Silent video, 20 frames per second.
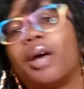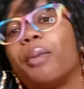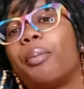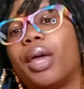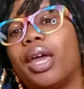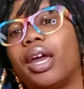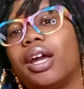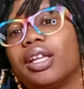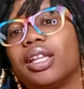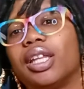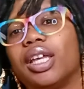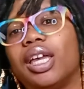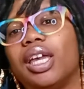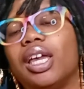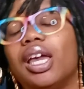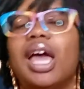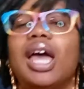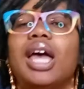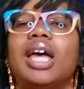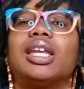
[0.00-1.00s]

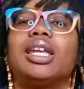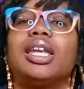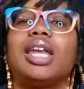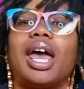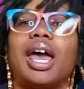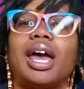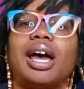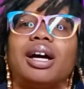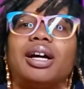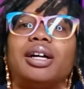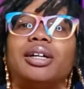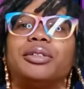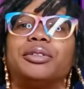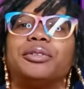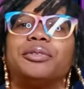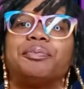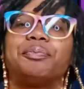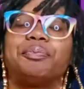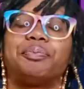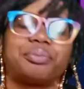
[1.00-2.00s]
apparently.
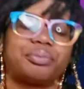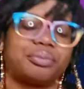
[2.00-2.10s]
Now,